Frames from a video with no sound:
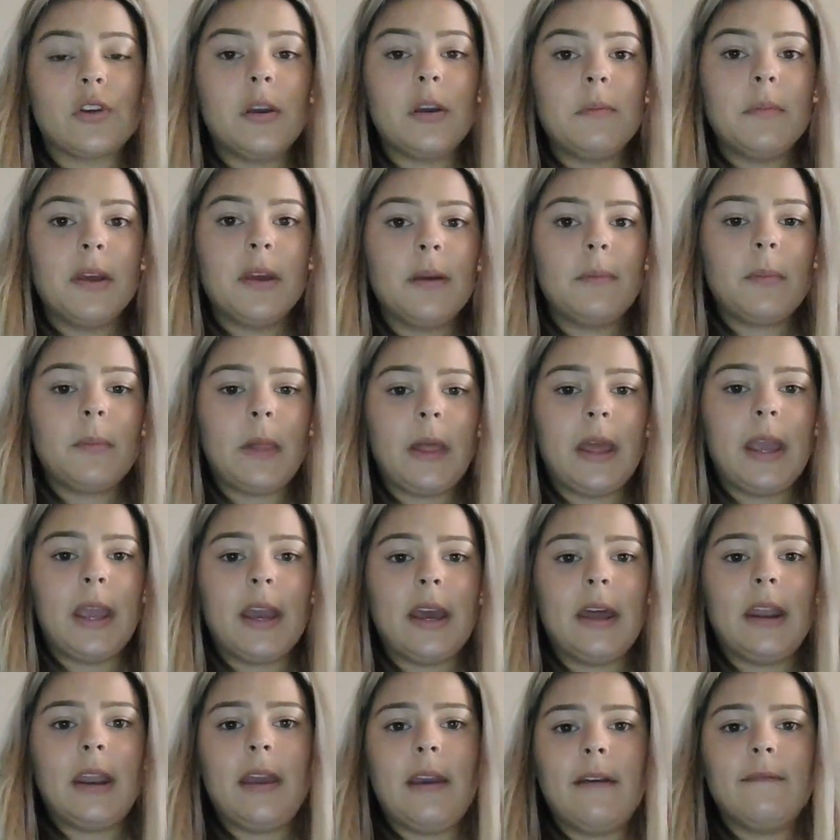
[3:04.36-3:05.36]
treatment
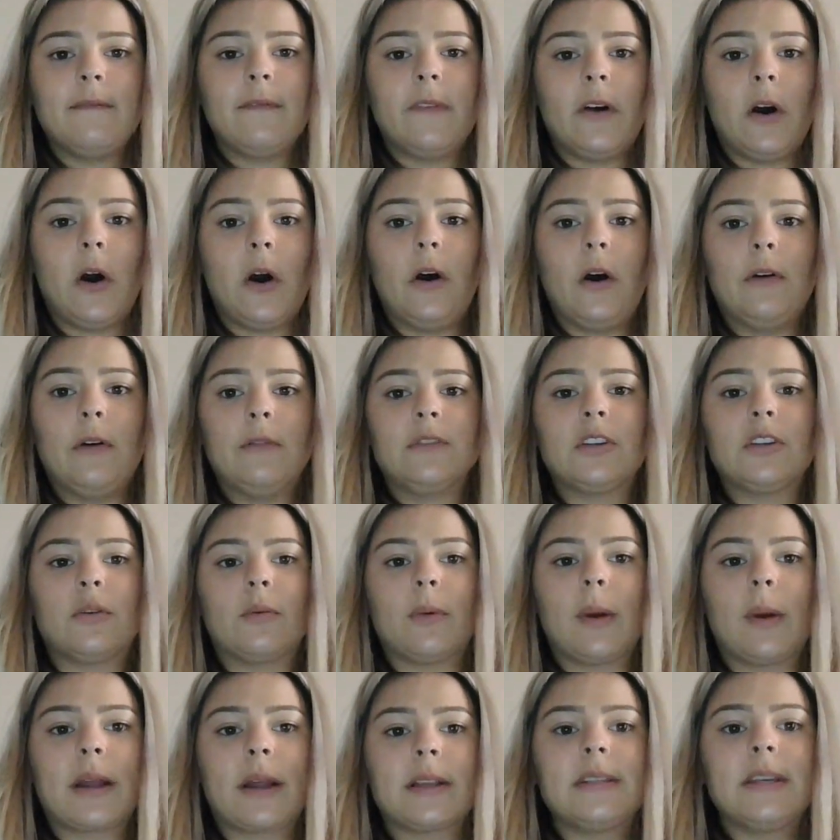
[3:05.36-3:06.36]
plan involves
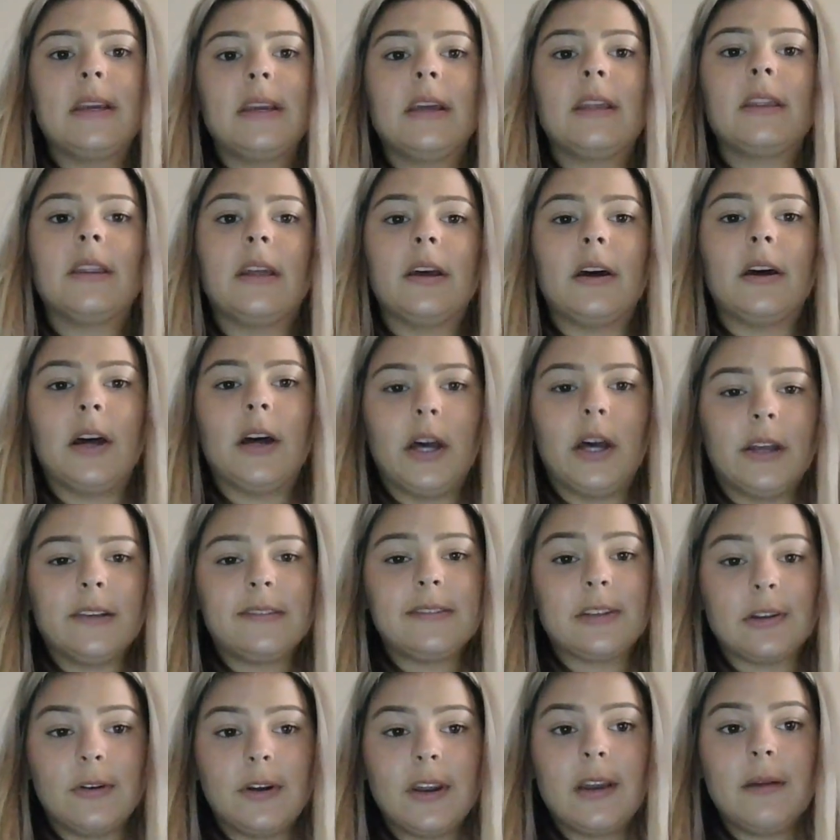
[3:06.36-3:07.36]
correcting the
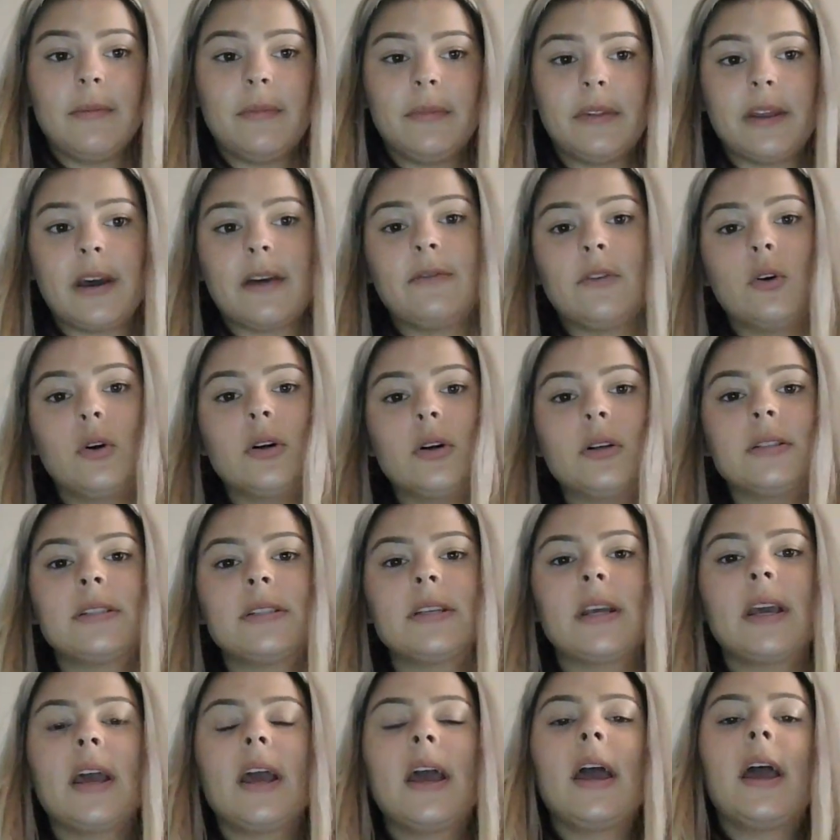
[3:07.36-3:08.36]
sodium levels
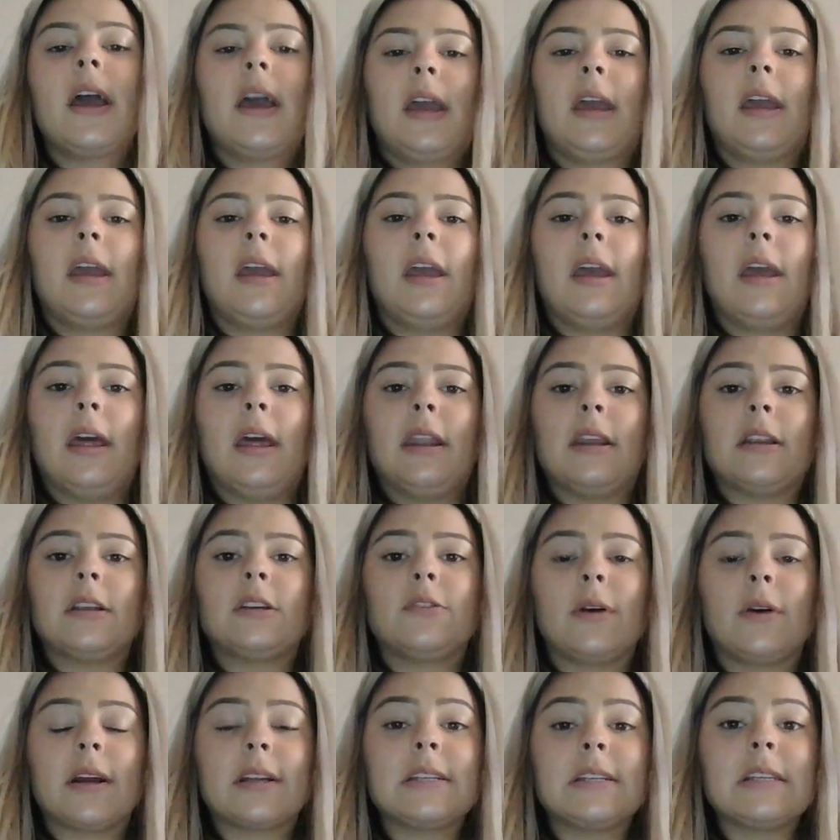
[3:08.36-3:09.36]
and
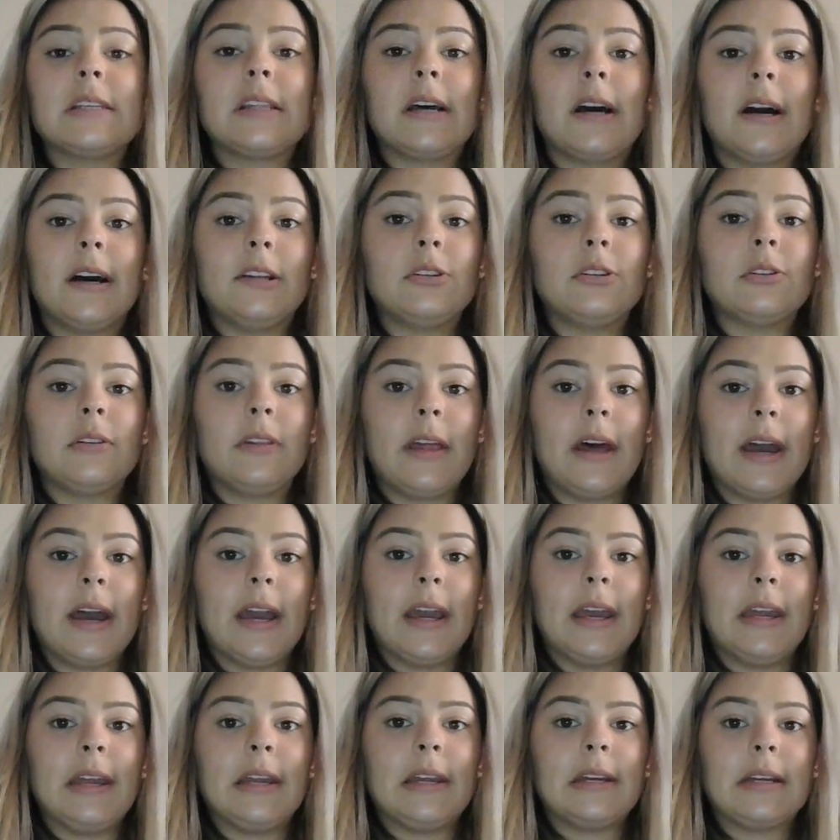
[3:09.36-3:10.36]
correcting the
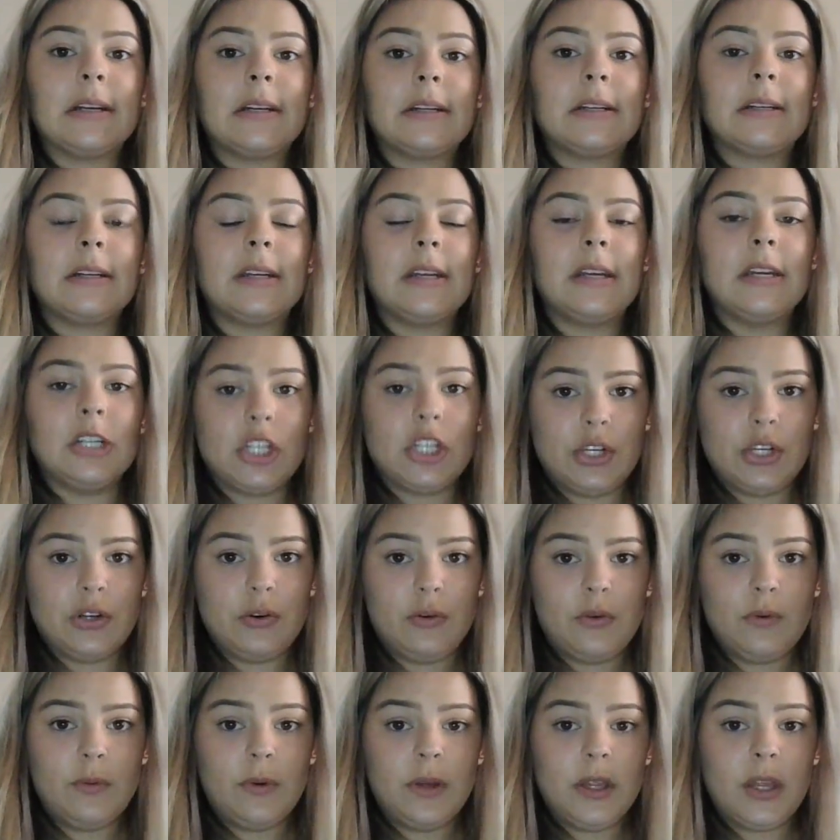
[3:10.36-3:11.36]
underlying
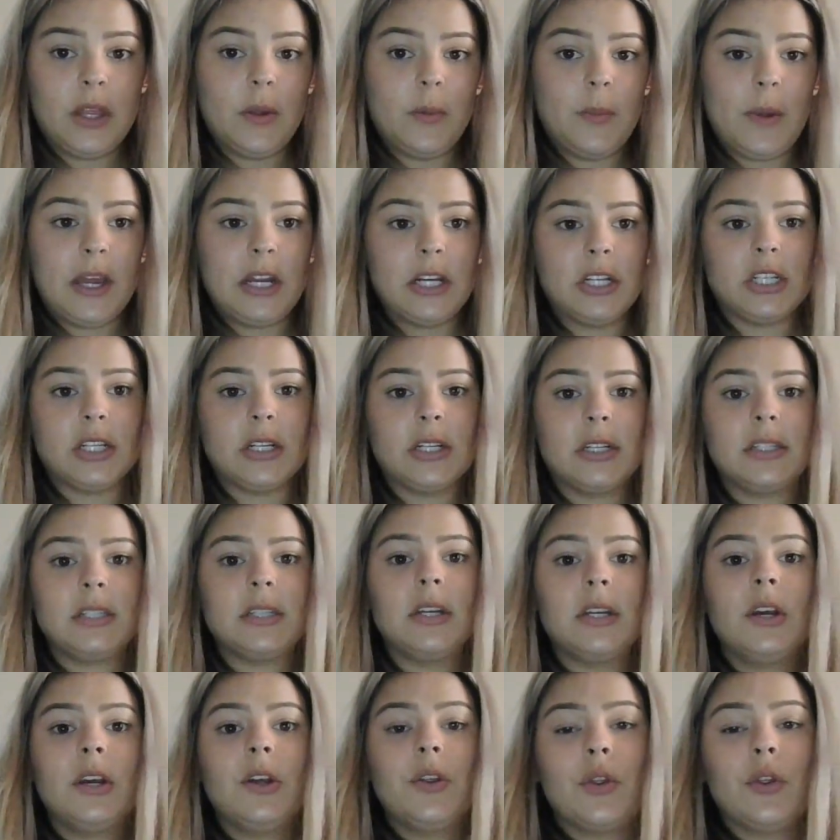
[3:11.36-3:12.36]
issue with the patient.
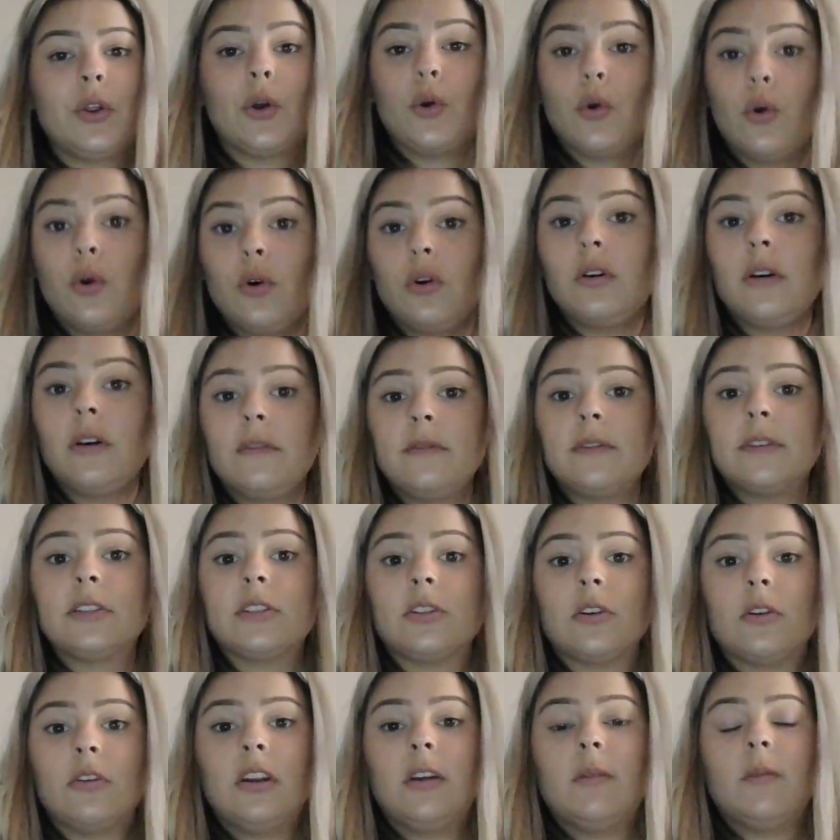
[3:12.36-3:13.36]
The goal of the
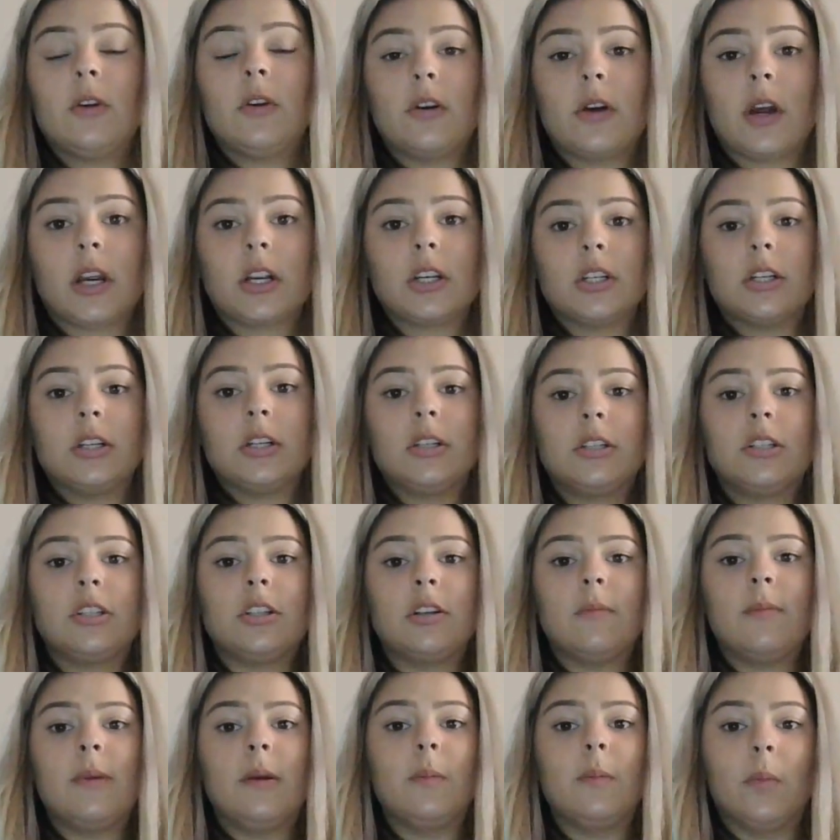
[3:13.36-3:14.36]
sodium correction
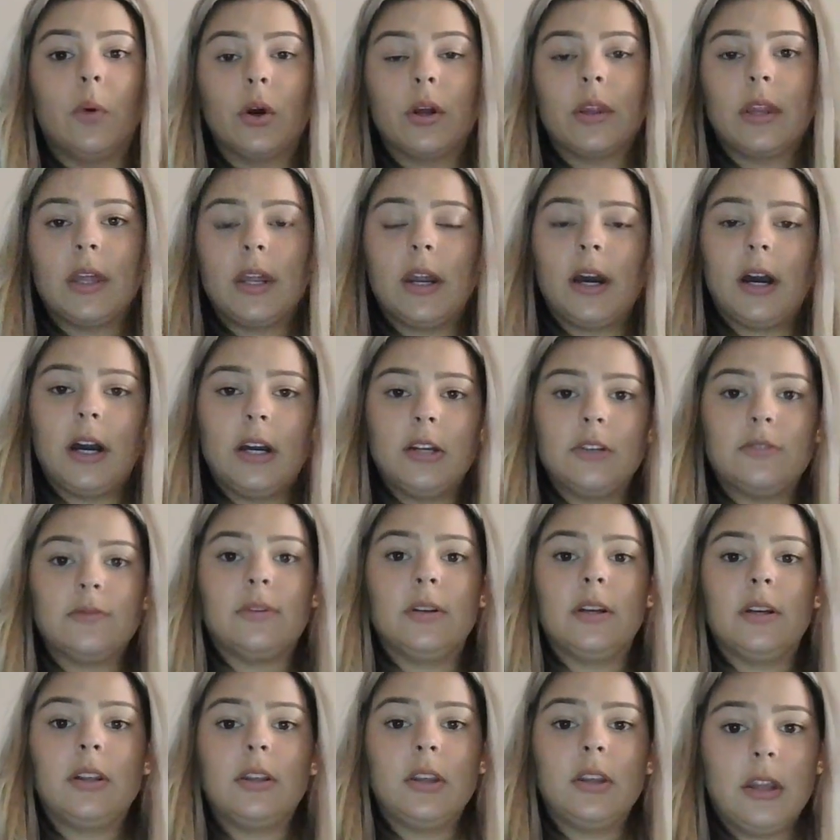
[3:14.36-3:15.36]
should be more than
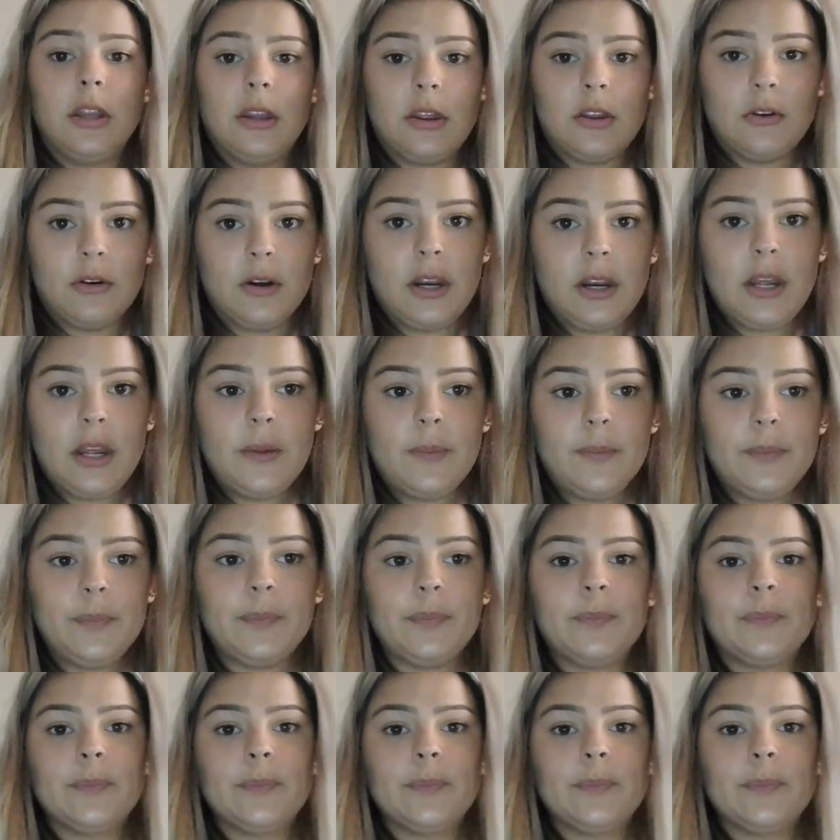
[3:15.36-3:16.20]
130.